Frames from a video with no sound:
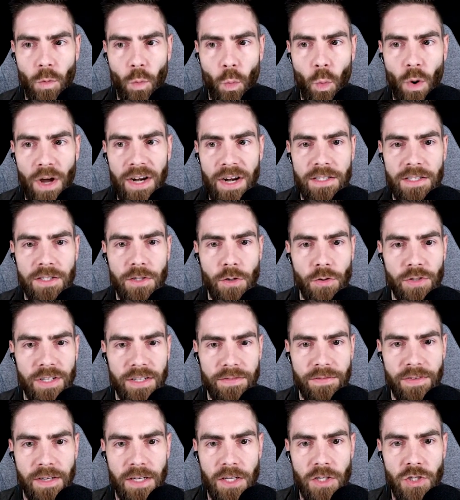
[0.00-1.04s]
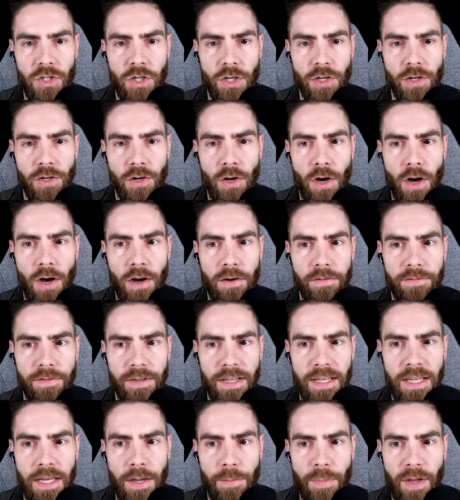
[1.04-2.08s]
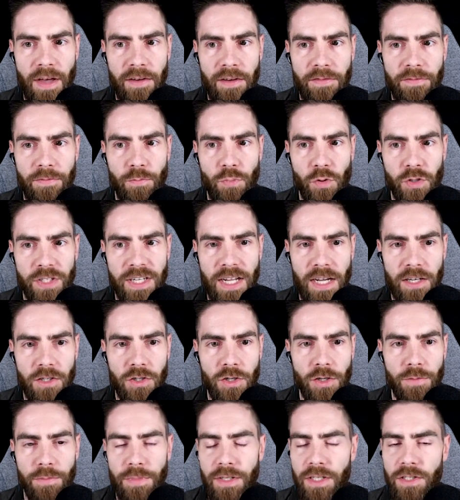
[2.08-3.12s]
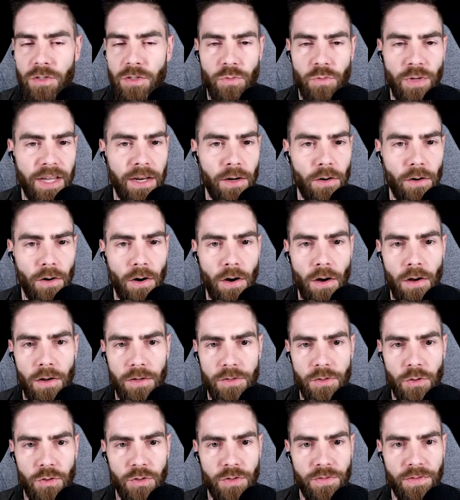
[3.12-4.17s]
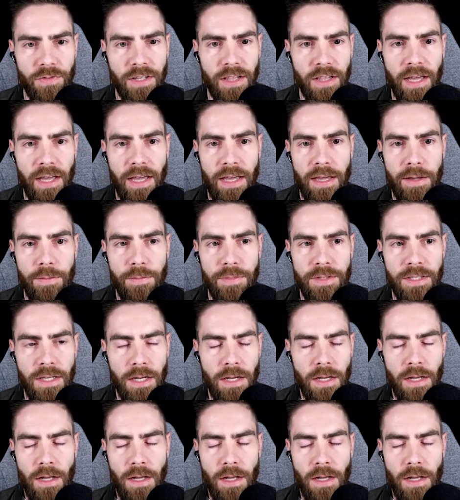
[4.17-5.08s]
what is your definition of EMF protection because we hear all sorts of claims.